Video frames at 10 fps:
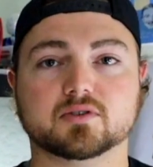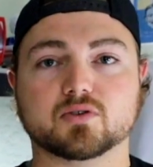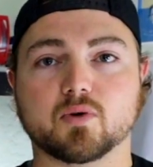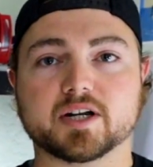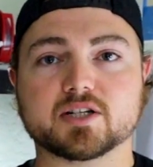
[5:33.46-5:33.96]

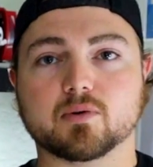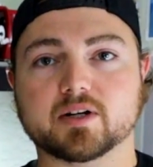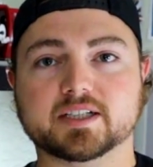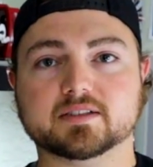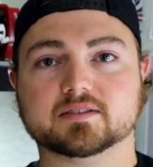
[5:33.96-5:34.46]

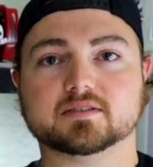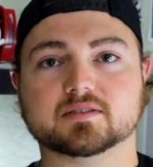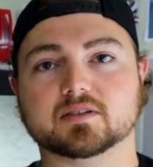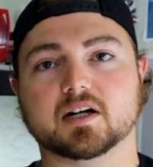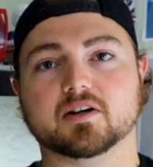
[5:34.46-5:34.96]
S2020.
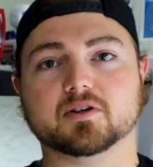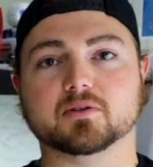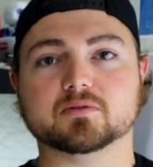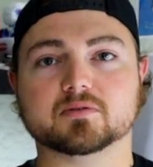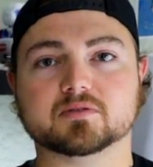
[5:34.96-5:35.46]
I don't
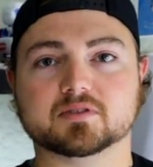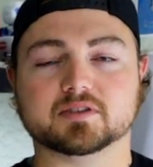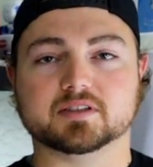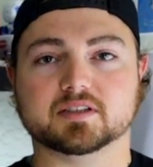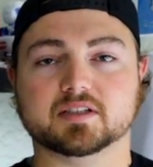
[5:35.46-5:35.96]
know.
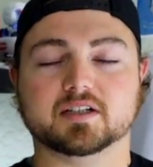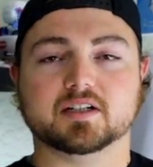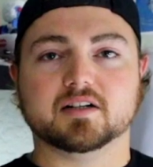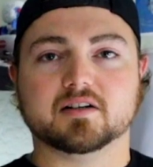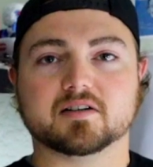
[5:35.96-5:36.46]

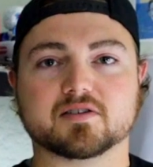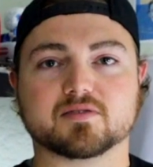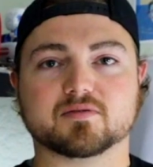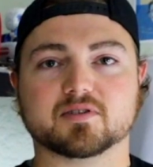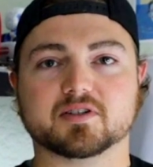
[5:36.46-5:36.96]

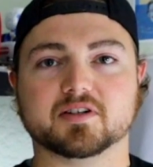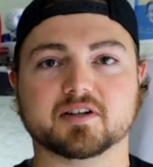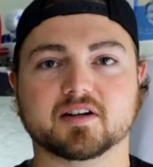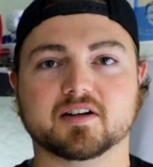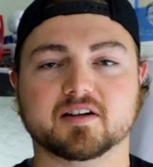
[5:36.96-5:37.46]

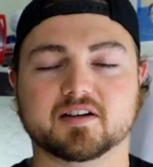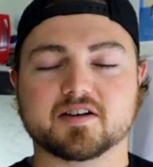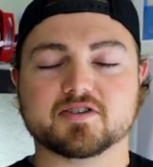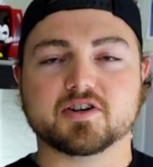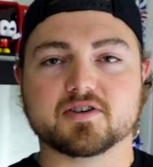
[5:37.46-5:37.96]

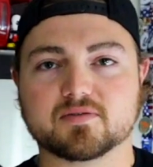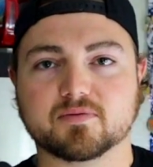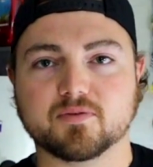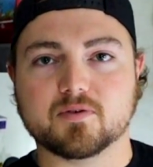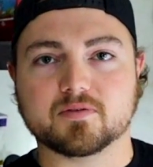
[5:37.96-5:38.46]
This year's
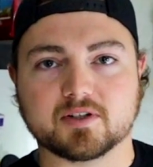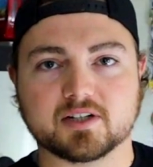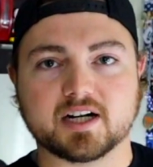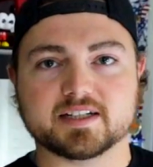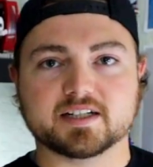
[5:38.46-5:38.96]
full of
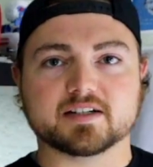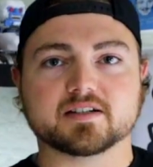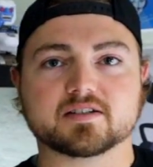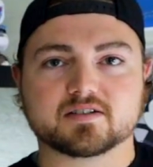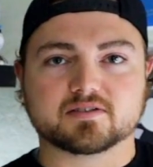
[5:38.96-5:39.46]
good
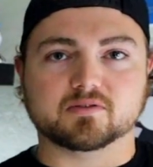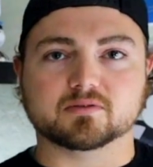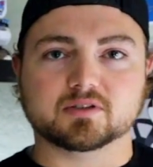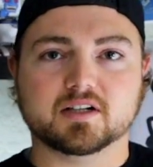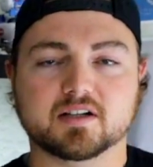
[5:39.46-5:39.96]
ideas,
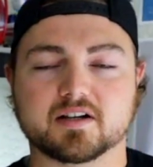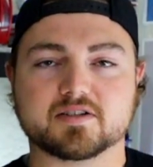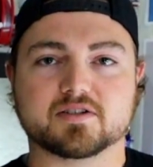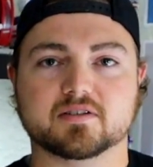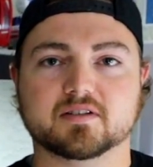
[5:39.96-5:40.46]
so
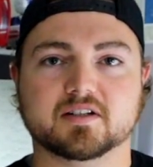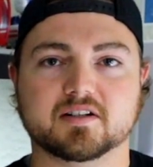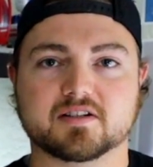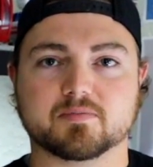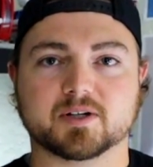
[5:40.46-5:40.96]
let's
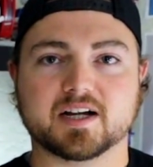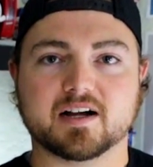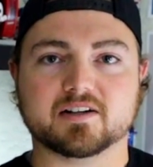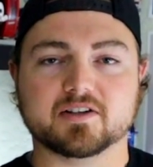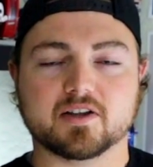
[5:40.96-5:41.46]
bring
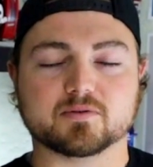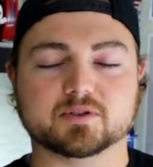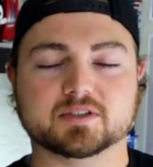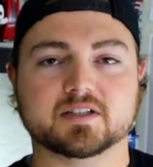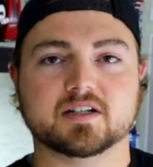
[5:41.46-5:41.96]
out another
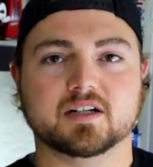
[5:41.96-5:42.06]
one.